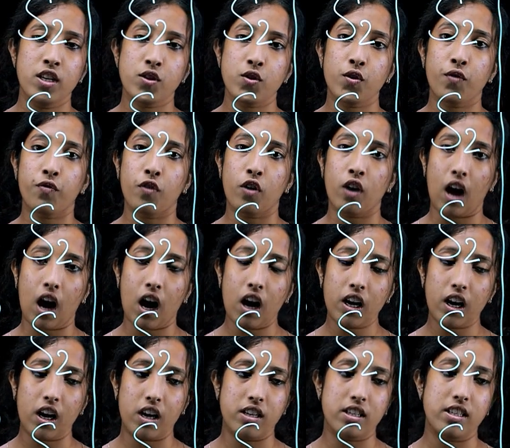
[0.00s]
So, for
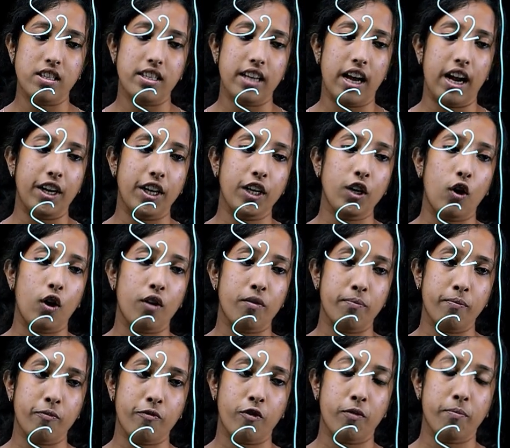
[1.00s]
our understanding
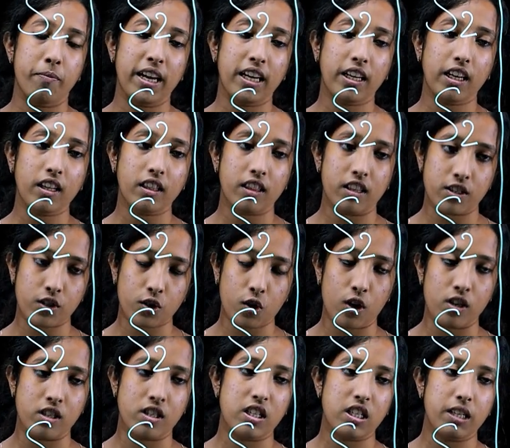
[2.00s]
or for making this
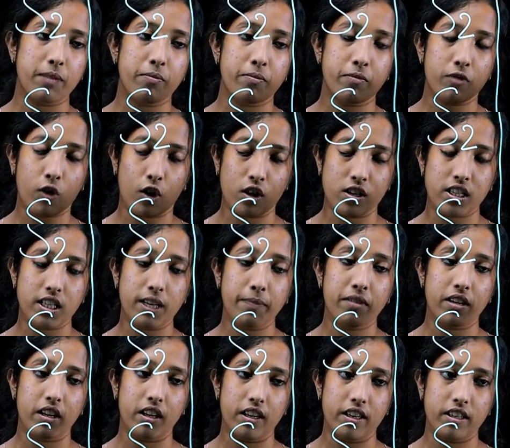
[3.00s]

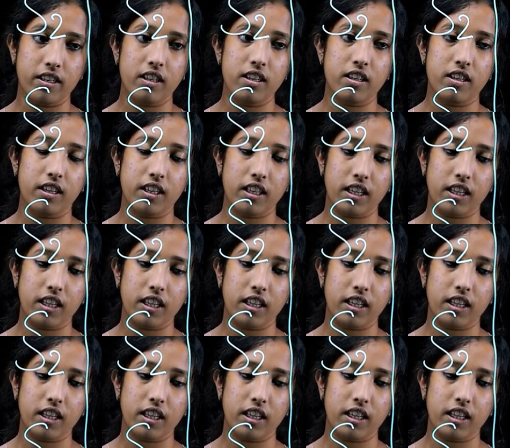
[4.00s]
concept a little